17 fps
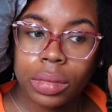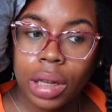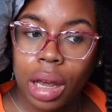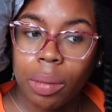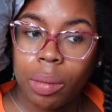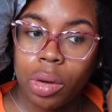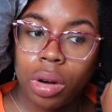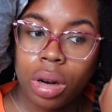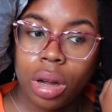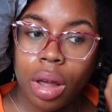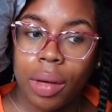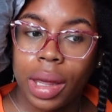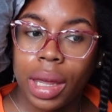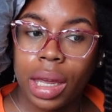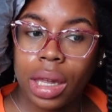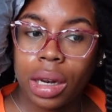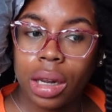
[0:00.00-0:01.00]
I'm going to go
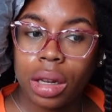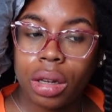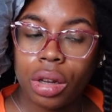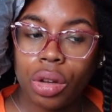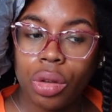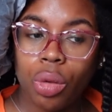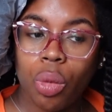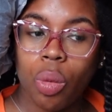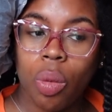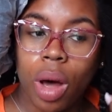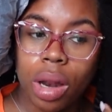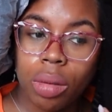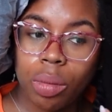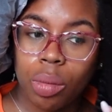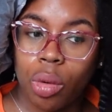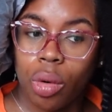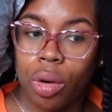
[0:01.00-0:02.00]
ahead and do
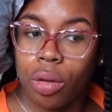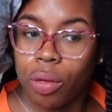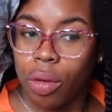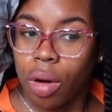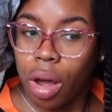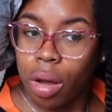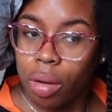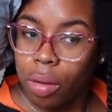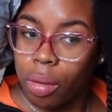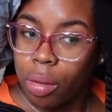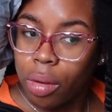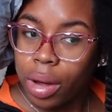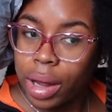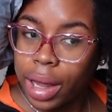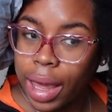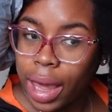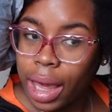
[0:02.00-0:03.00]
one more row
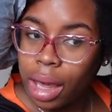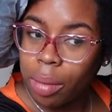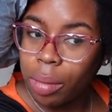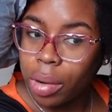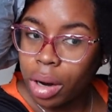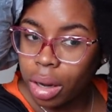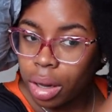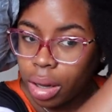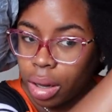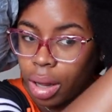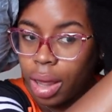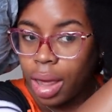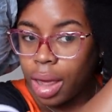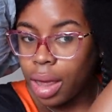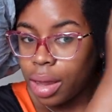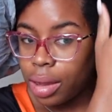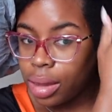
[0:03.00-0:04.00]
on camera.
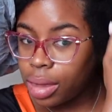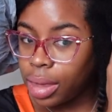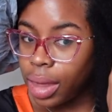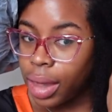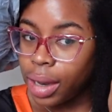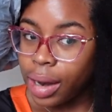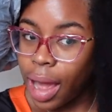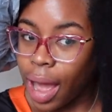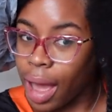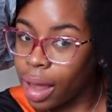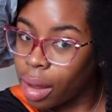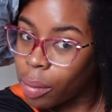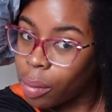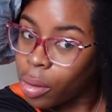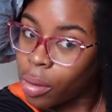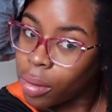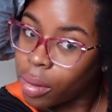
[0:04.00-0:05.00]
Then I
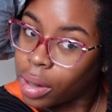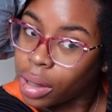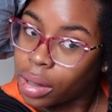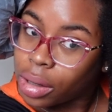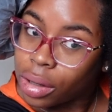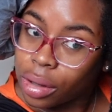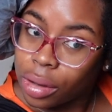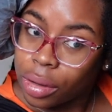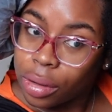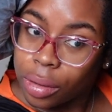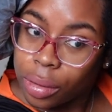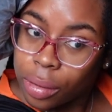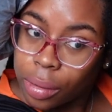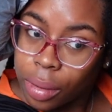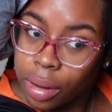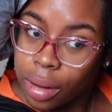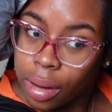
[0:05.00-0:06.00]
am going
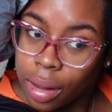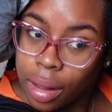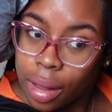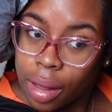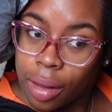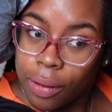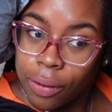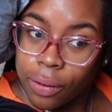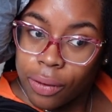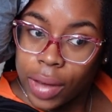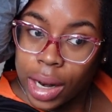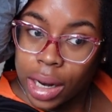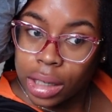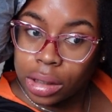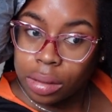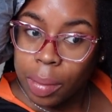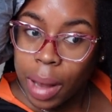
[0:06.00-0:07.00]
to
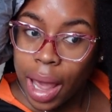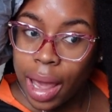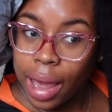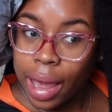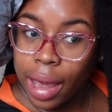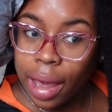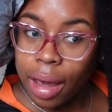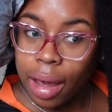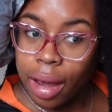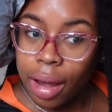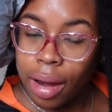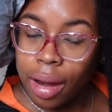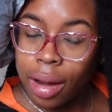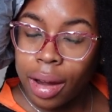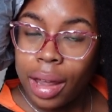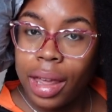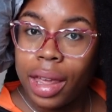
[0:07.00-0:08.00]
finish my
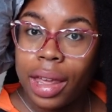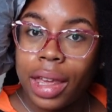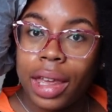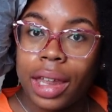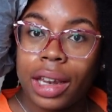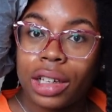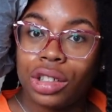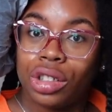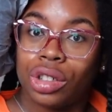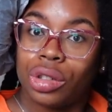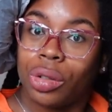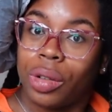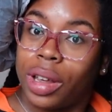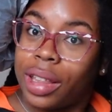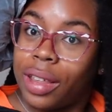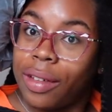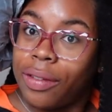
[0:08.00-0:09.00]
hair and
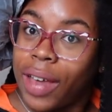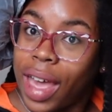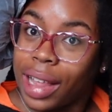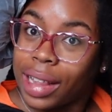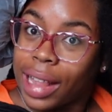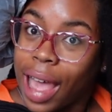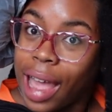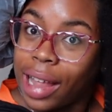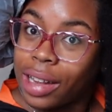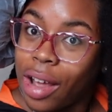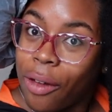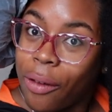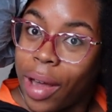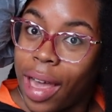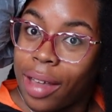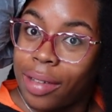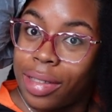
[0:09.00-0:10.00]
enjoy the fact that I
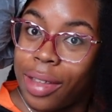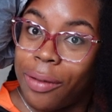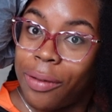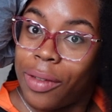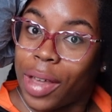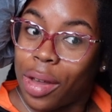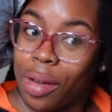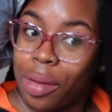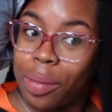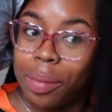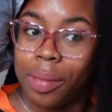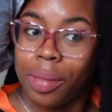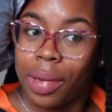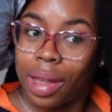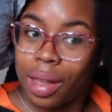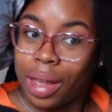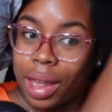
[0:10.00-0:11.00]
don't have to
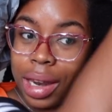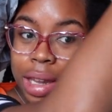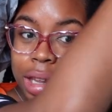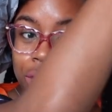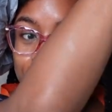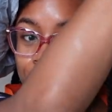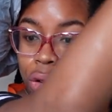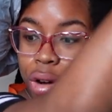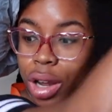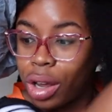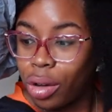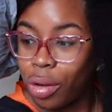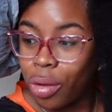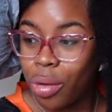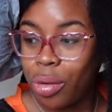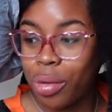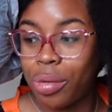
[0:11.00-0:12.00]
film any
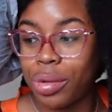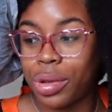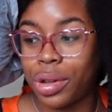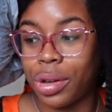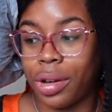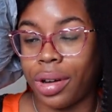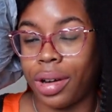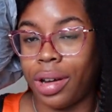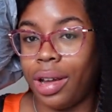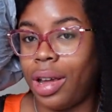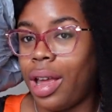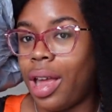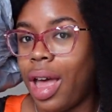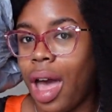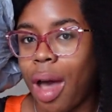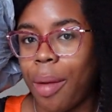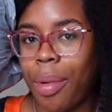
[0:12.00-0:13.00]
reels, or
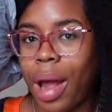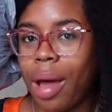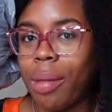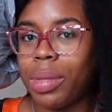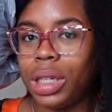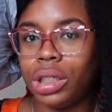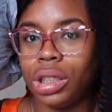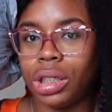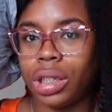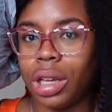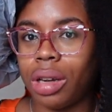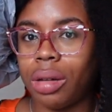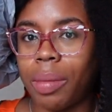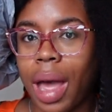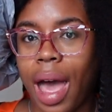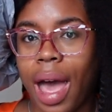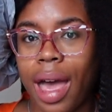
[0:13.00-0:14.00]
I probably
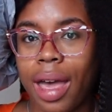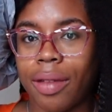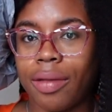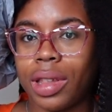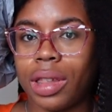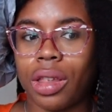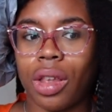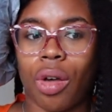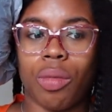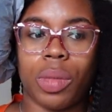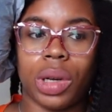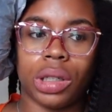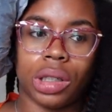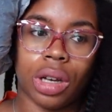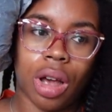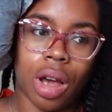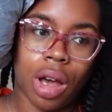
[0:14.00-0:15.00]
should, but I have so
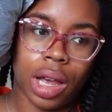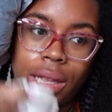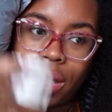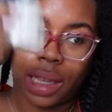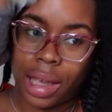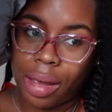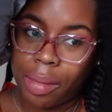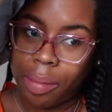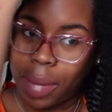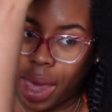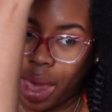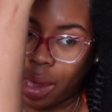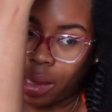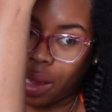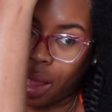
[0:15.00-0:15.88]
much content back